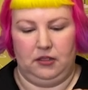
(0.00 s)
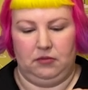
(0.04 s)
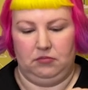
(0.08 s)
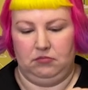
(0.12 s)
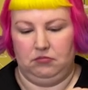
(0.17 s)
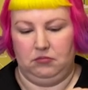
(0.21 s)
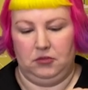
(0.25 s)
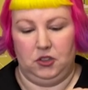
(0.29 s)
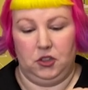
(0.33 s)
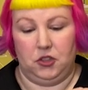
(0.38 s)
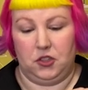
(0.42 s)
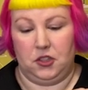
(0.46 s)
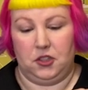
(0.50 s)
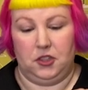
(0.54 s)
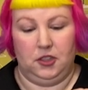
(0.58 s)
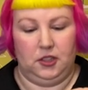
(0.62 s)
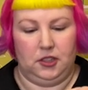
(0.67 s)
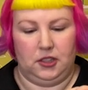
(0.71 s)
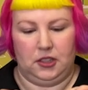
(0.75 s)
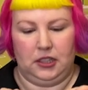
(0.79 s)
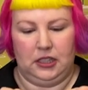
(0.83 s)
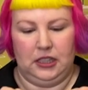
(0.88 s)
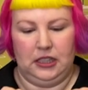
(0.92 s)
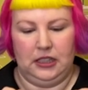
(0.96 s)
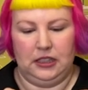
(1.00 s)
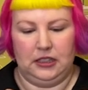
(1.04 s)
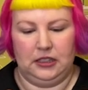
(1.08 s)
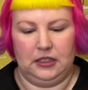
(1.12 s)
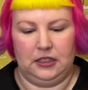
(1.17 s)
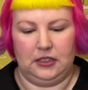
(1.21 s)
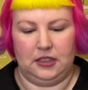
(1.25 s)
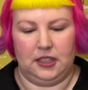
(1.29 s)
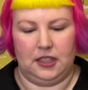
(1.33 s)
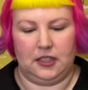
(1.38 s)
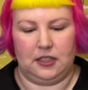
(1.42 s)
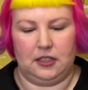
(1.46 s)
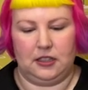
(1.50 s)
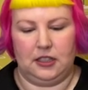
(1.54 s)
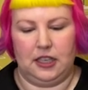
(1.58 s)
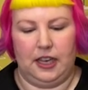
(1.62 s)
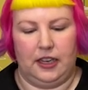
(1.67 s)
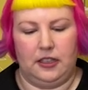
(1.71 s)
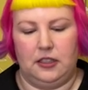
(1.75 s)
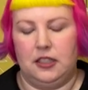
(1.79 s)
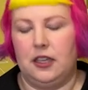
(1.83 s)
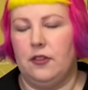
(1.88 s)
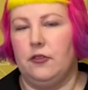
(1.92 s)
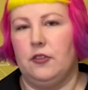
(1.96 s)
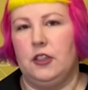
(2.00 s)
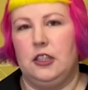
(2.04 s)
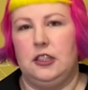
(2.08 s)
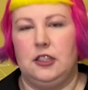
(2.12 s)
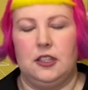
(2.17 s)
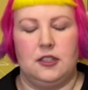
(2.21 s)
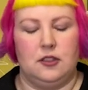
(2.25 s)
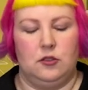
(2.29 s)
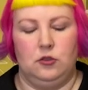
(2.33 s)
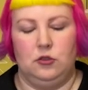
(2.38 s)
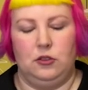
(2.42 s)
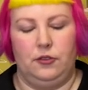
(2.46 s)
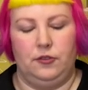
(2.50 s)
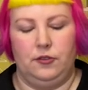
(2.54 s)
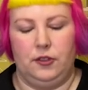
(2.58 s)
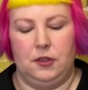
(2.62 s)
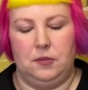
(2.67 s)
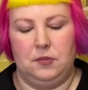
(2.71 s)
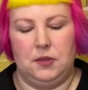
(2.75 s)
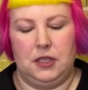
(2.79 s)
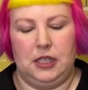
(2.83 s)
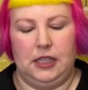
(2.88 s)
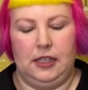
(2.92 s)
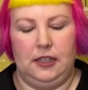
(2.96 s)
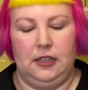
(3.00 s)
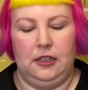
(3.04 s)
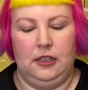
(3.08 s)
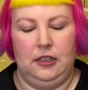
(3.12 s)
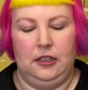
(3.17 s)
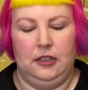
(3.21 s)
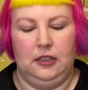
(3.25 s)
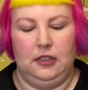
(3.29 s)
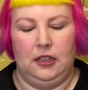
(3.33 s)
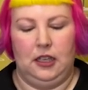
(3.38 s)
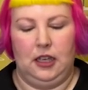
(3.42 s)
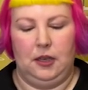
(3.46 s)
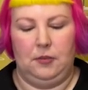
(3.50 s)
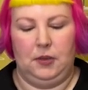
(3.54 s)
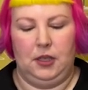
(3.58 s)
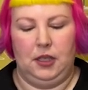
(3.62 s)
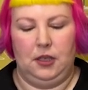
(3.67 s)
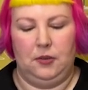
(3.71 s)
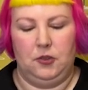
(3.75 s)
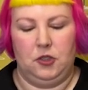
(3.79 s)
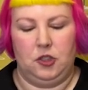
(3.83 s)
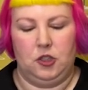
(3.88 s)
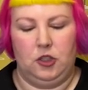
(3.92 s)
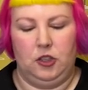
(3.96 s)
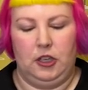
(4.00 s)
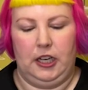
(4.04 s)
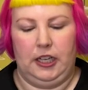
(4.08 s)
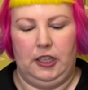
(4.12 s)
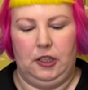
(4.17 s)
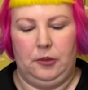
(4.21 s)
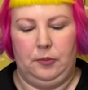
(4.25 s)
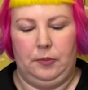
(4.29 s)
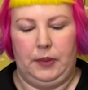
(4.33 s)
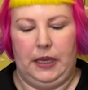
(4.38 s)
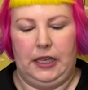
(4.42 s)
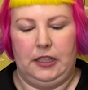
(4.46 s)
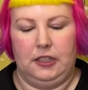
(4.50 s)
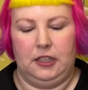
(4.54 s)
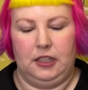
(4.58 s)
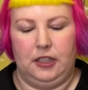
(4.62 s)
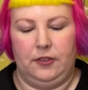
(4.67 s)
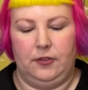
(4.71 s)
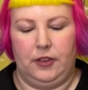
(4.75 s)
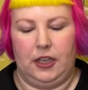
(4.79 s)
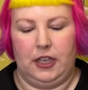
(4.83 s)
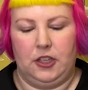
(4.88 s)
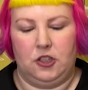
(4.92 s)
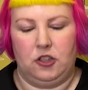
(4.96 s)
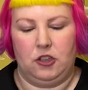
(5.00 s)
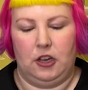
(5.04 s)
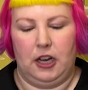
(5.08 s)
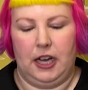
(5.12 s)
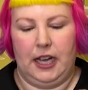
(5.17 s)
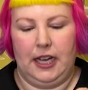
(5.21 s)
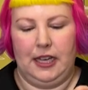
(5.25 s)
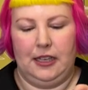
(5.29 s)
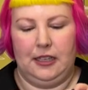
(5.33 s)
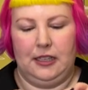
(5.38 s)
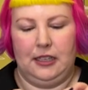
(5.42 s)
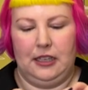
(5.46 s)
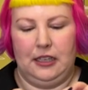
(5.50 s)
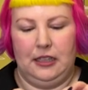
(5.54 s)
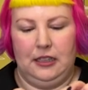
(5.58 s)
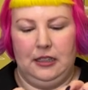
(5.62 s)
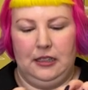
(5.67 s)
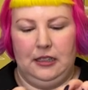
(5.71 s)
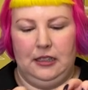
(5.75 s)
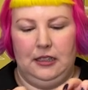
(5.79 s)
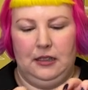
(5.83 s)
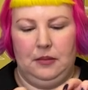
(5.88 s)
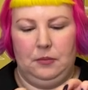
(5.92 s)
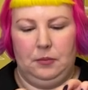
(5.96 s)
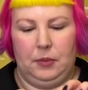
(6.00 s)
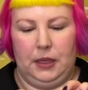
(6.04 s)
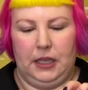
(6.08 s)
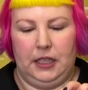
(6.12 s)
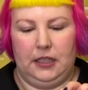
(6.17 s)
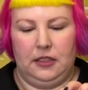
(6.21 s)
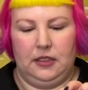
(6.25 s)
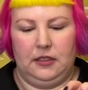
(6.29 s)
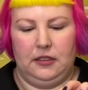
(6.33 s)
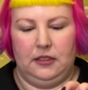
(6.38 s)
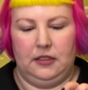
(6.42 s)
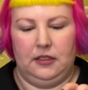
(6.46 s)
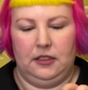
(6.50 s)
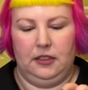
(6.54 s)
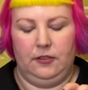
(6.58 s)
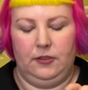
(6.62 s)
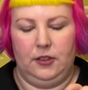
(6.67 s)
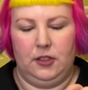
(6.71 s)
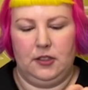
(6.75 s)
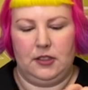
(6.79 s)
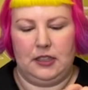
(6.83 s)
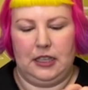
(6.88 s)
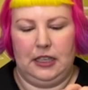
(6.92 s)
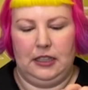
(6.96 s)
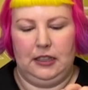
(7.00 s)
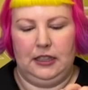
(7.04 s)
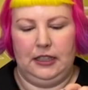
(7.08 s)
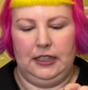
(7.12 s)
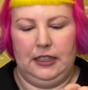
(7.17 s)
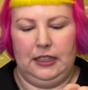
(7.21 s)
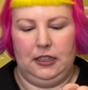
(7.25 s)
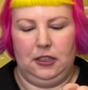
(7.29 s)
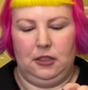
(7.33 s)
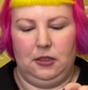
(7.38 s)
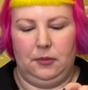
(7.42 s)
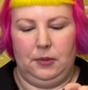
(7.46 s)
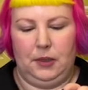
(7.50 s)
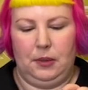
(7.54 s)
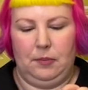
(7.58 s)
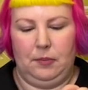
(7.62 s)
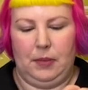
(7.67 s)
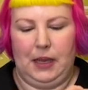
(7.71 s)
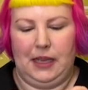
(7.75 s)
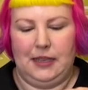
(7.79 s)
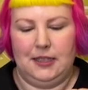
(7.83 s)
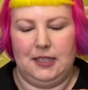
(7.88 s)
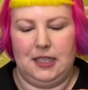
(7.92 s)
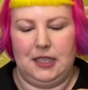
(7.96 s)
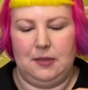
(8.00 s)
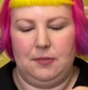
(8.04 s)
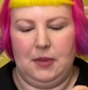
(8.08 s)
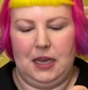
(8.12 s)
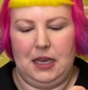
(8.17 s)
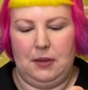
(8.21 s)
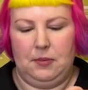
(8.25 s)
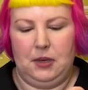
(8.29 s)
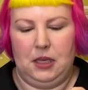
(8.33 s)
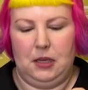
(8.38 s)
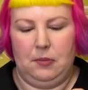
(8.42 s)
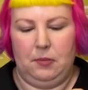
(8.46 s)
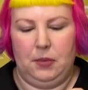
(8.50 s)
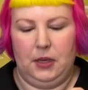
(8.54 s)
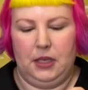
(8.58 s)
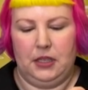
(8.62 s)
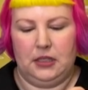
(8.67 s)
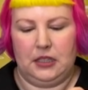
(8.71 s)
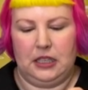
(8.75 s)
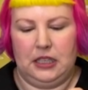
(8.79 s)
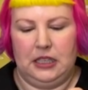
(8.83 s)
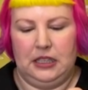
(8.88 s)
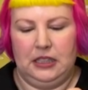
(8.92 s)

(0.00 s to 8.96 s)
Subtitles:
Looks good. Definitely doesn't look flimsy. I'm sure I could bend it if I tried, but it feels a little bit bendy maybe, but